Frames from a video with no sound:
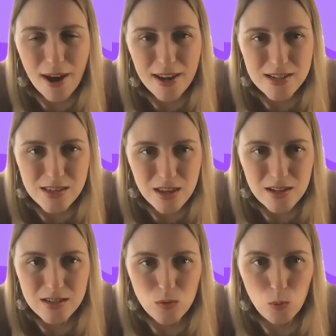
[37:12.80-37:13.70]
is
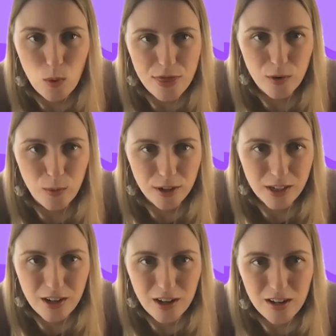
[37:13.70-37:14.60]
this what they're
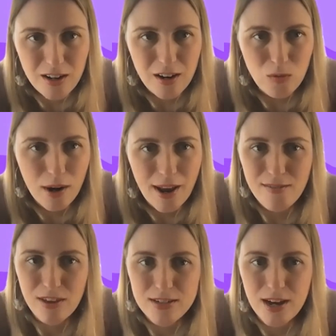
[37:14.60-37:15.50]
working on and what
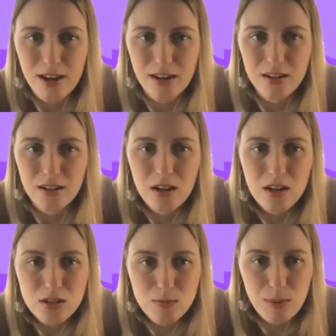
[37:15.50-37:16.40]
have they done
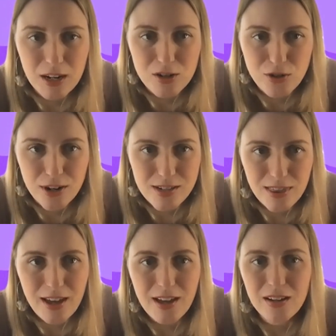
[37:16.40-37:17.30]
to begin addressing
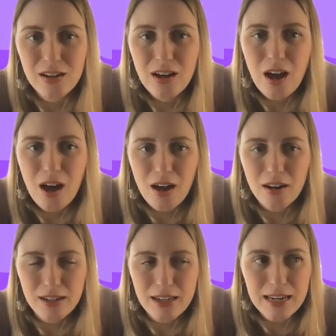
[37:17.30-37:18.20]
that,
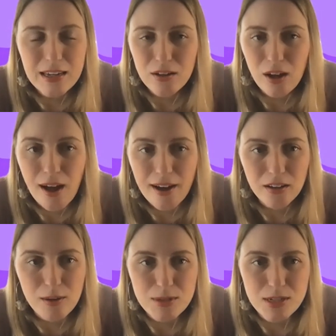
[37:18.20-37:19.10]
and getting a
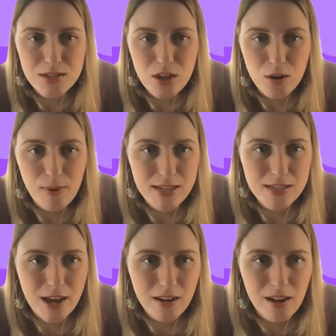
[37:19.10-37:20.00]
glimpse into their
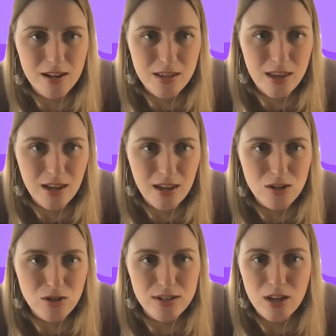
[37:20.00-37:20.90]
mindset as they
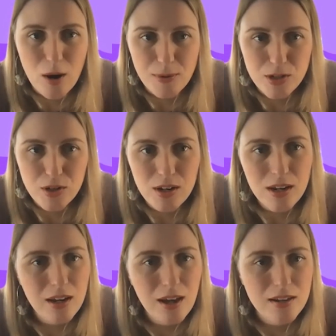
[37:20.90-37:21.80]
address the
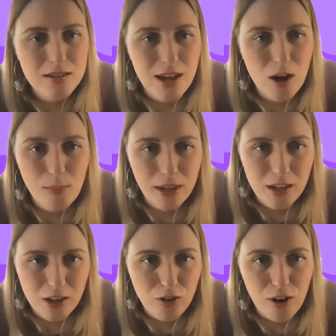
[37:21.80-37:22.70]
opportunity and see how big
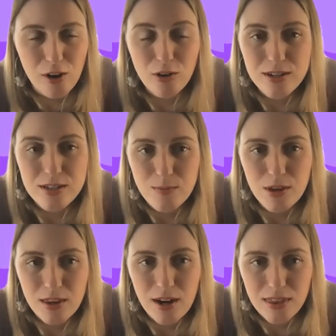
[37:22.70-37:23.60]
it can grow is
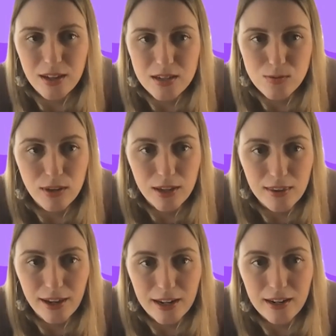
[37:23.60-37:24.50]
something that I think is really
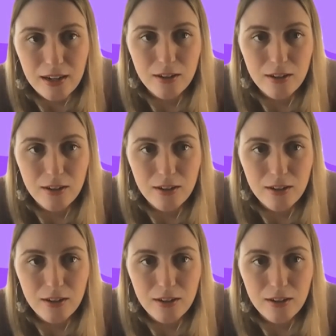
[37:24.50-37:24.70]
enlightening.